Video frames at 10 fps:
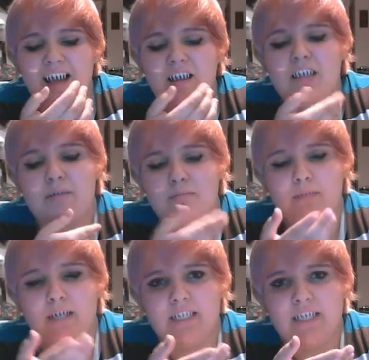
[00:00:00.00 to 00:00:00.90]
In
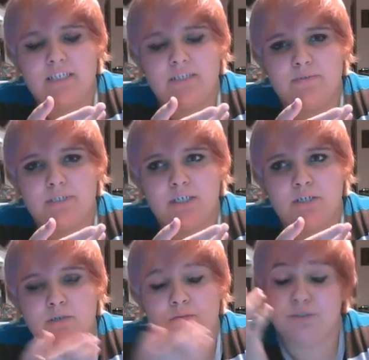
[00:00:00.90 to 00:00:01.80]
my last
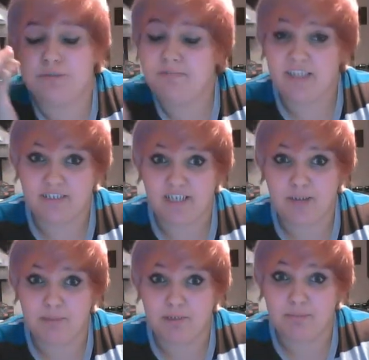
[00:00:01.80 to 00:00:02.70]
video, which failed to
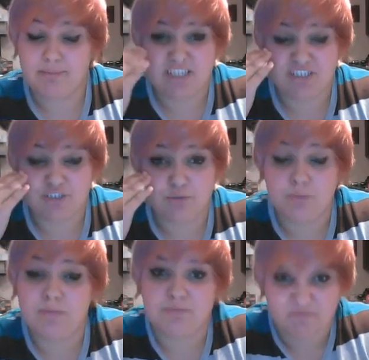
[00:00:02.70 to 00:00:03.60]
upload because YouTube
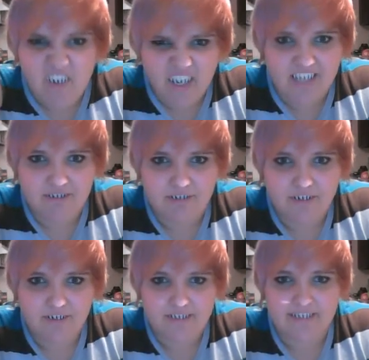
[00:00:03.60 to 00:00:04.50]
is fucking
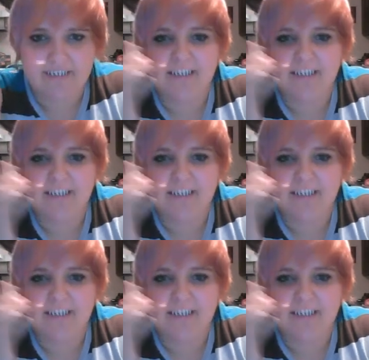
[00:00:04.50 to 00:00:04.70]
retarded,